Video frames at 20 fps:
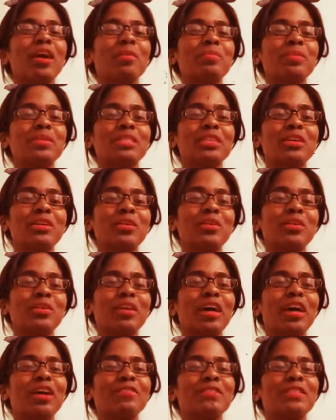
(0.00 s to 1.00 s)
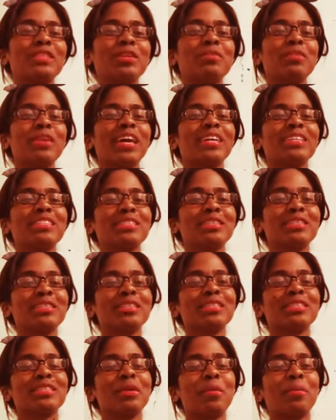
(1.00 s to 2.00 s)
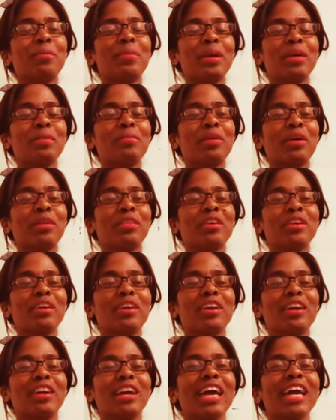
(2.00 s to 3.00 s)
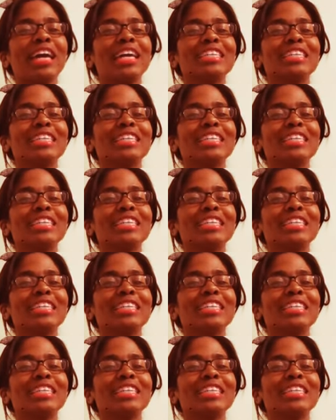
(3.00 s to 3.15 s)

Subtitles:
episode of CBS's Big Brother